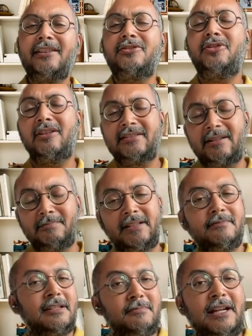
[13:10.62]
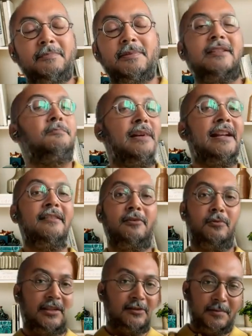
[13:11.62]
And sure, sometimes there might be some bad
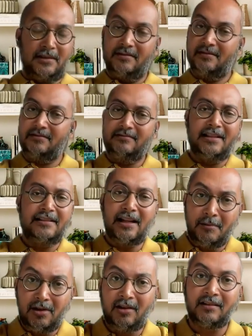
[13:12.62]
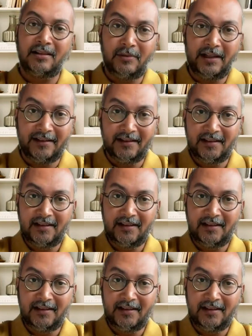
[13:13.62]
investments that come along the way,